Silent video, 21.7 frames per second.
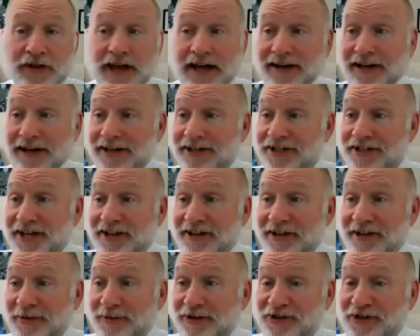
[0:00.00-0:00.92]
guidelines say
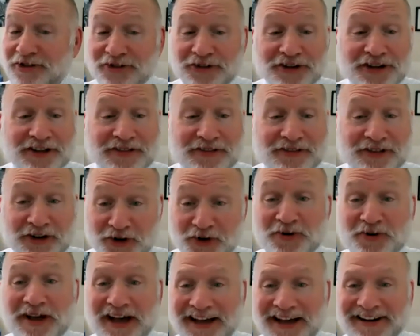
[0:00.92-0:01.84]
that we should look at the
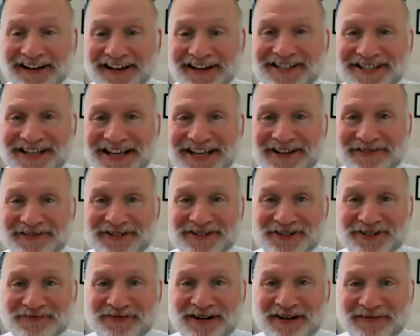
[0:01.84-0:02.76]
new guidelines say that we
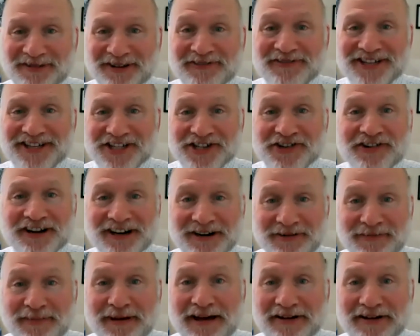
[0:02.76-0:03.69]
should probably rescreen
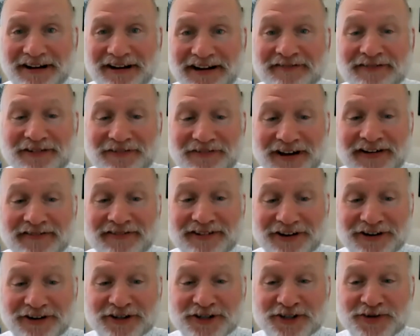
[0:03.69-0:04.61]
about every 5
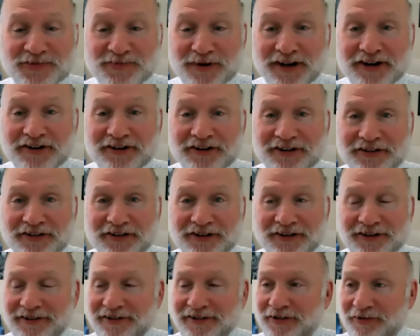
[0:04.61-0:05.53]
years, but
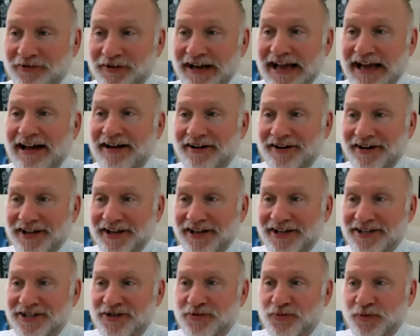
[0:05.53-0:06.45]
the reality
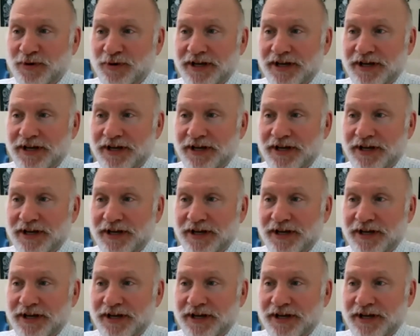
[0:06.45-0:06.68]
is